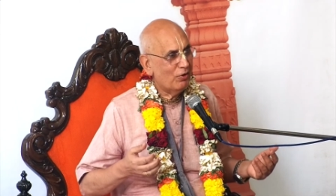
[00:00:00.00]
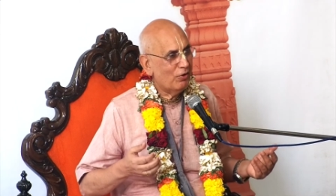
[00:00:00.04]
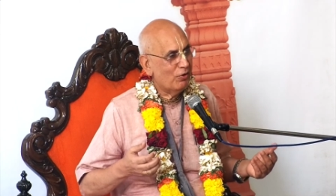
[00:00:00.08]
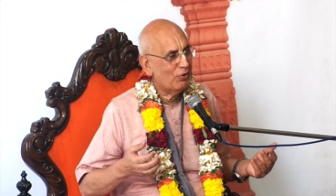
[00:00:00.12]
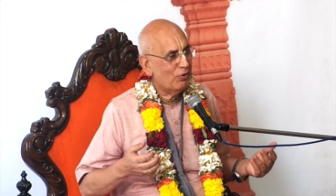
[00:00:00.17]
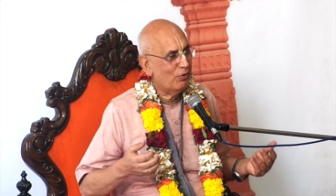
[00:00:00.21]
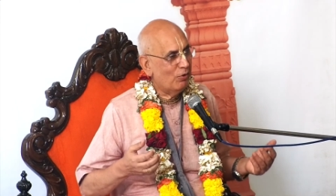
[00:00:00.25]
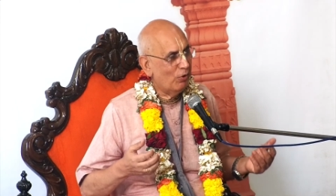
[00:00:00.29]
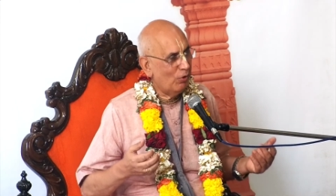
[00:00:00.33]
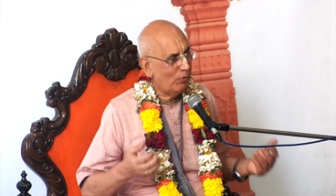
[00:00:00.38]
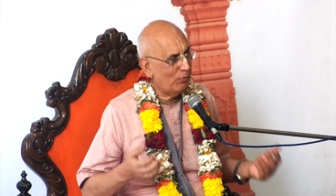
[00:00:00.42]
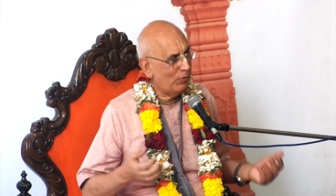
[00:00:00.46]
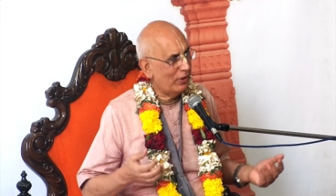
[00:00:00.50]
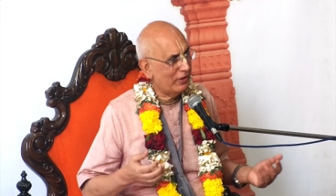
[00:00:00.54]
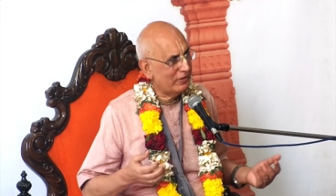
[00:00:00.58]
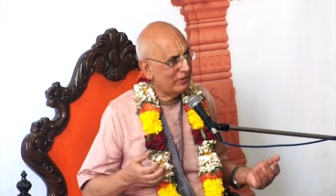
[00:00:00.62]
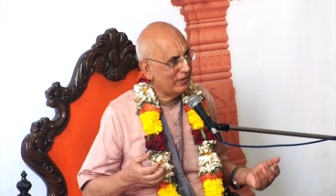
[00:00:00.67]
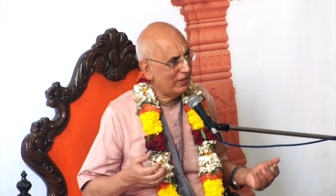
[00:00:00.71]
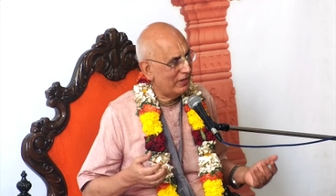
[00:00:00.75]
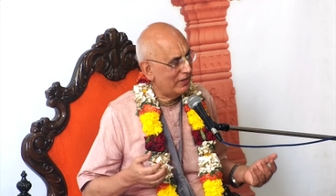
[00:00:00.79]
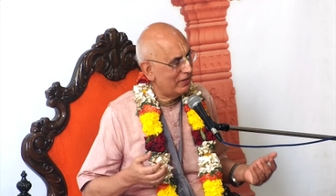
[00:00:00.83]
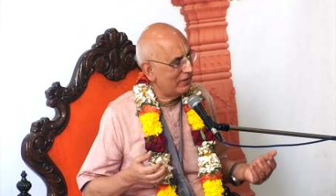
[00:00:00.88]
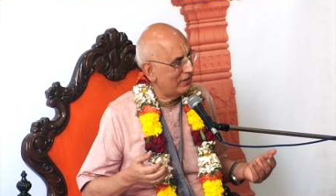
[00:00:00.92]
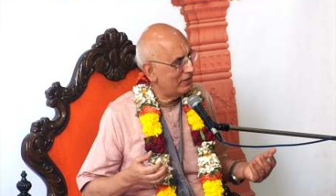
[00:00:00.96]

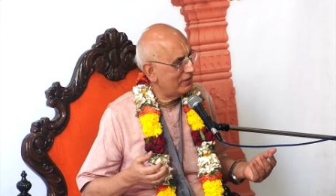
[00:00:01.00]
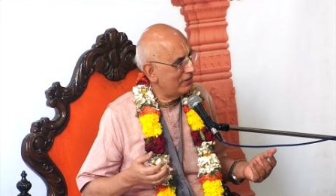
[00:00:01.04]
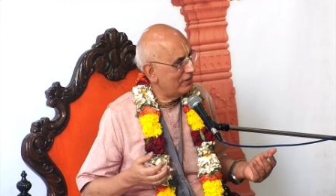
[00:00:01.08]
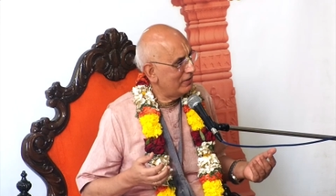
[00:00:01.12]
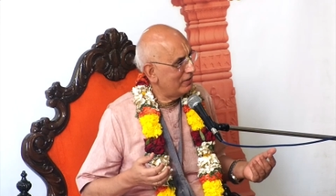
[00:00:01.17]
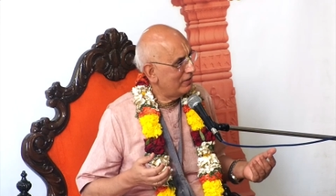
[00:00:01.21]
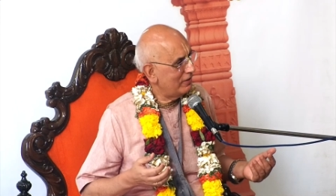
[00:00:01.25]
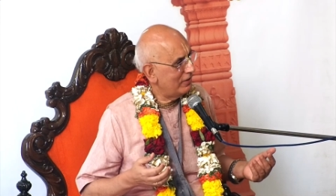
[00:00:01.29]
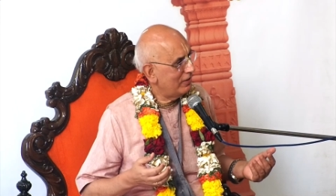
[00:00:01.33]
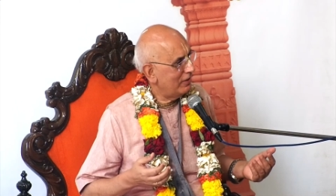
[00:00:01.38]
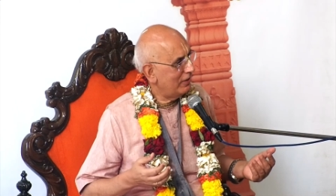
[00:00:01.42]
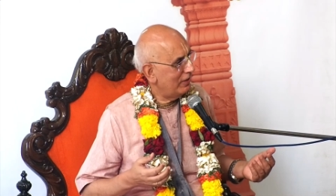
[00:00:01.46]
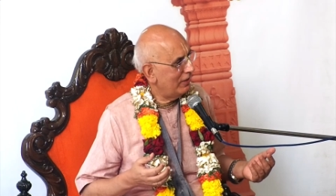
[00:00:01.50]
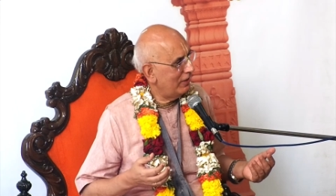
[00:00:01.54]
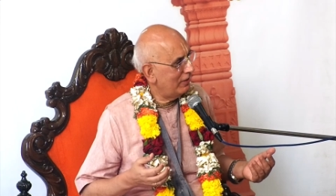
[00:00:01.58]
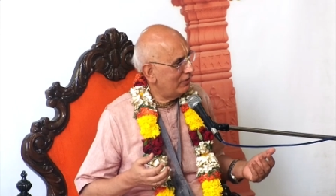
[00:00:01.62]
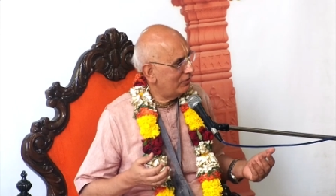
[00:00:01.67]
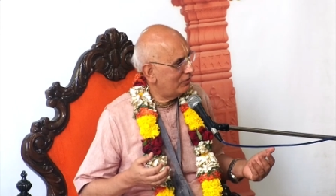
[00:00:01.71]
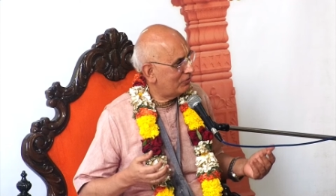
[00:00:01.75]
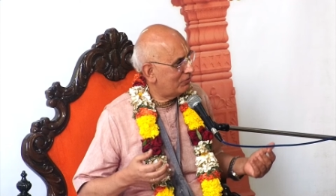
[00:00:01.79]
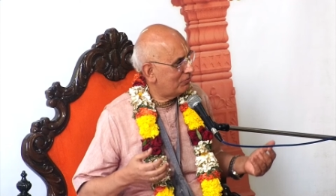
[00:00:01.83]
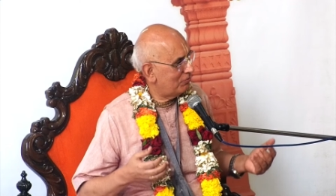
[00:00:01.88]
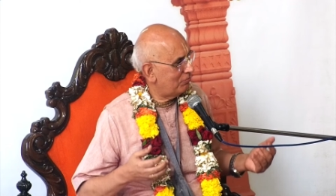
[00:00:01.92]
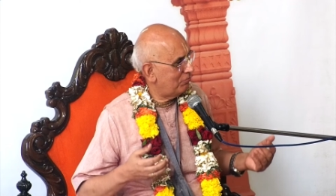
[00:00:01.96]
Govardhan
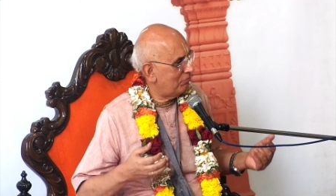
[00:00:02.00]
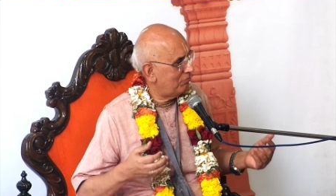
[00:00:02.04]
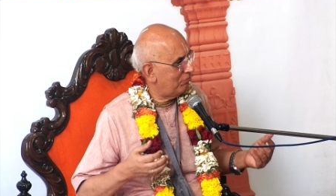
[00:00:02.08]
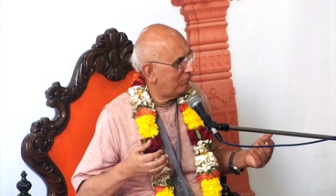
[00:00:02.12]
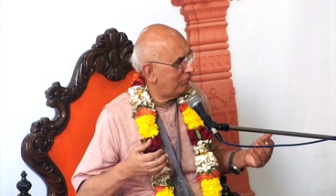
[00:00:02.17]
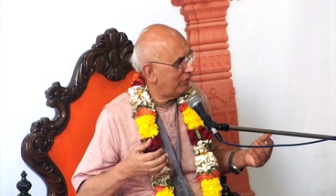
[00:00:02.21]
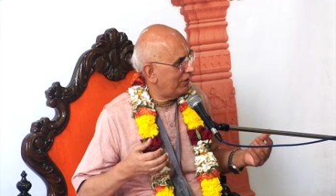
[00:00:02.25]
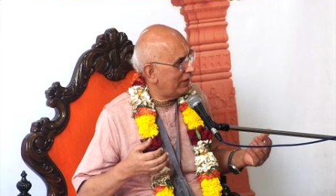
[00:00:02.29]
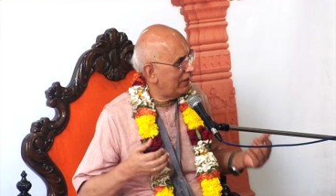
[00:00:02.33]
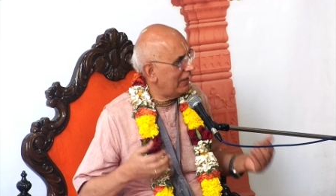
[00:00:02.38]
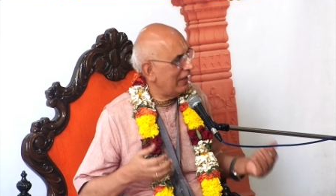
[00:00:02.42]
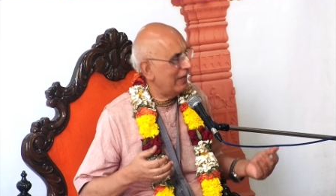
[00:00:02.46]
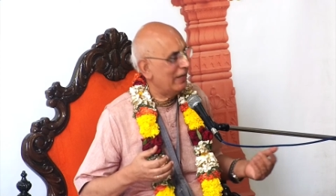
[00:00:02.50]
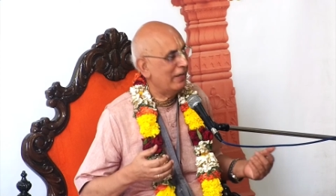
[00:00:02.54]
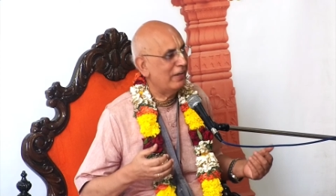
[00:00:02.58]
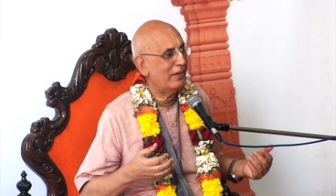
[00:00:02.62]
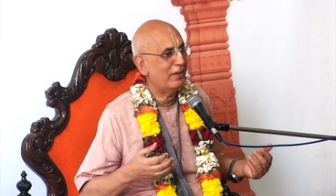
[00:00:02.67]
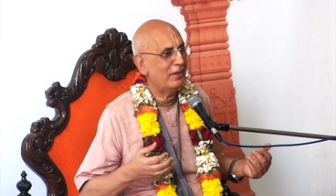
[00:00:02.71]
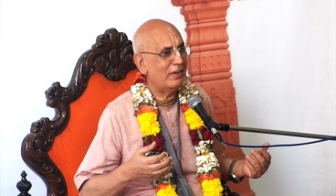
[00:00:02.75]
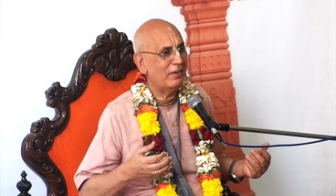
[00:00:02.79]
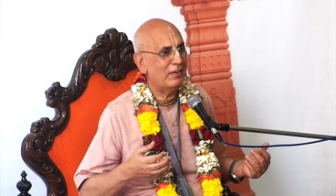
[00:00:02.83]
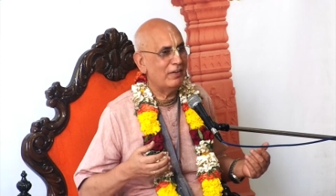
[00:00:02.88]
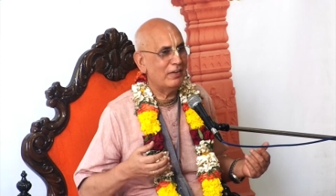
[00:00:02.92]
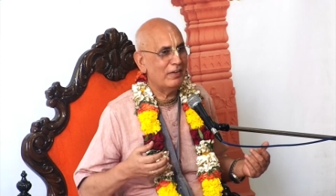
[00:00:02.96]
is feeling